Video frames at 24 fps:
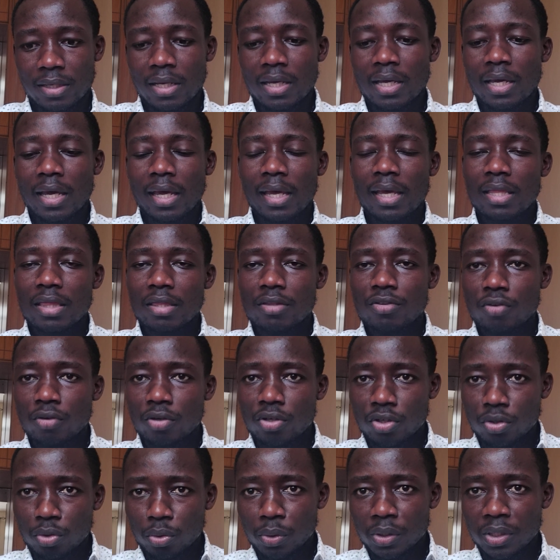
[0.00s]
In so
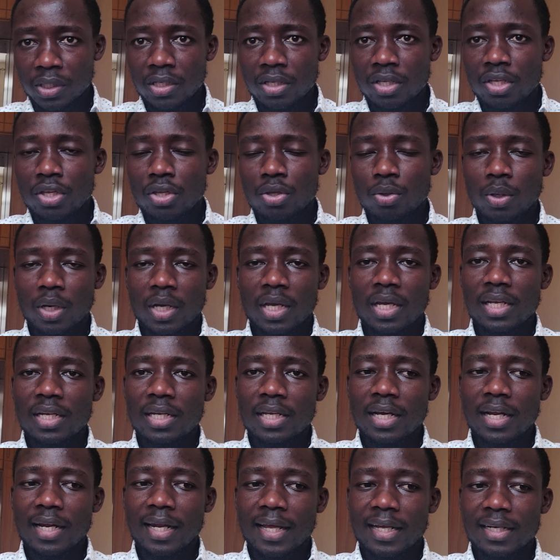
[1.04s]
doing, you're gaining
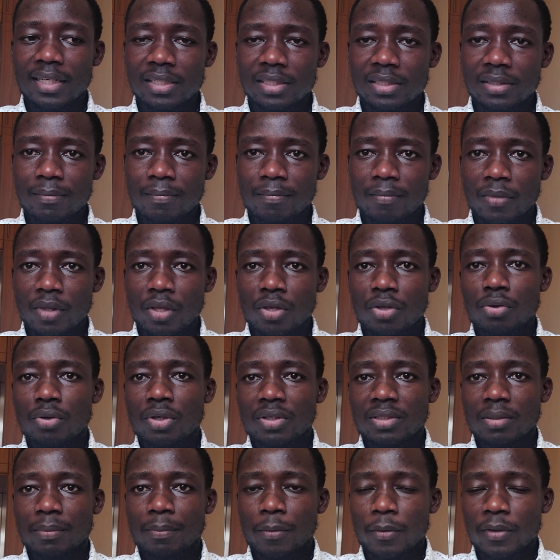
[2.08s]
learning, you're
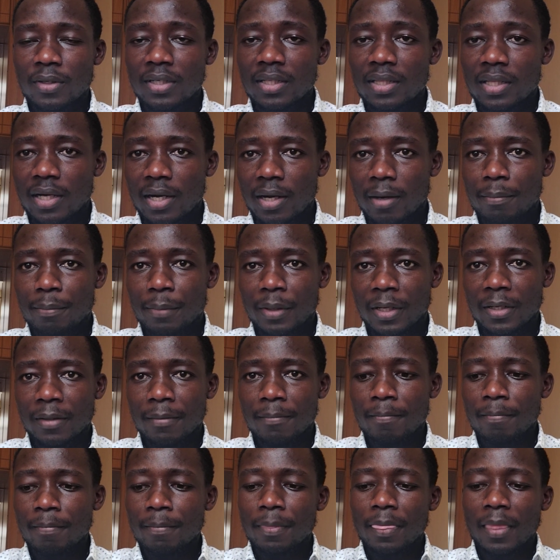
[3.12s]
supporting the company,
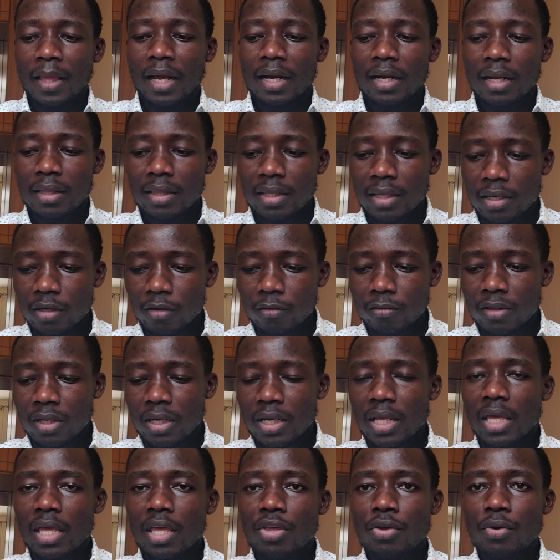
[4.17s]
and at the end of the day,
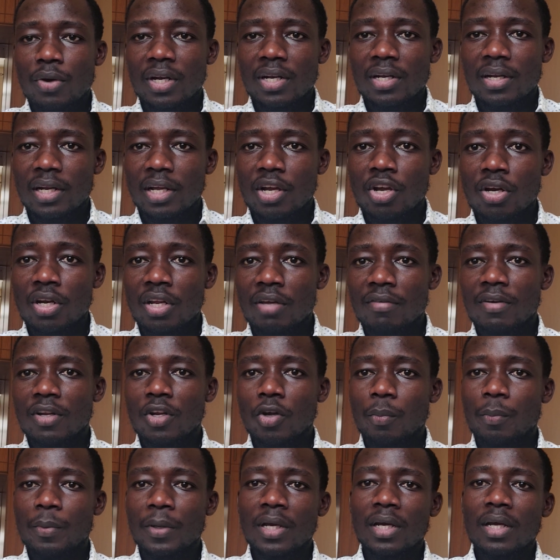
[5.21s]
you are
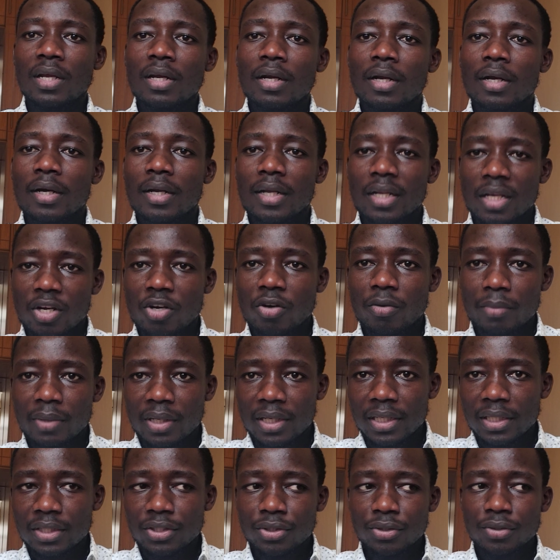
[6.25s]
developing
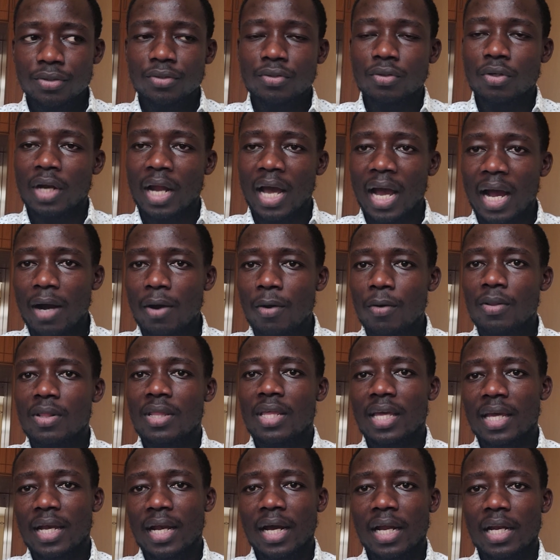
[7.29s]
recommendations on how they
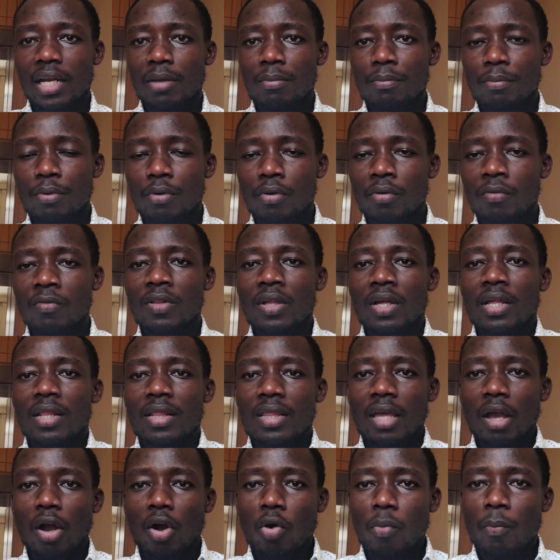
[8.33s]
can improve their
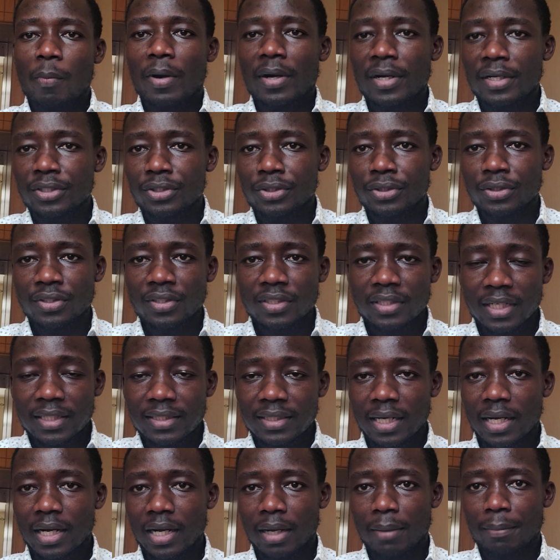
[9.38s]
operations as a
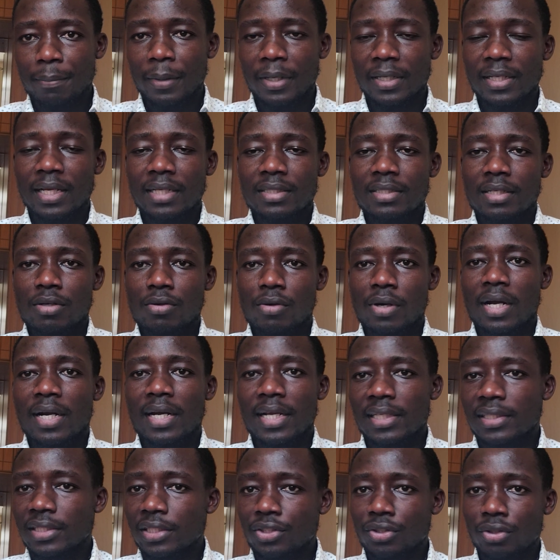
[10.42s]
company, as an
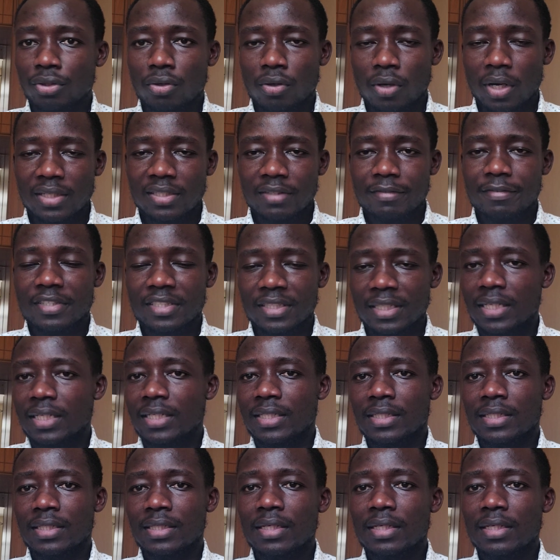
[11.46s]
organization, or as a facility.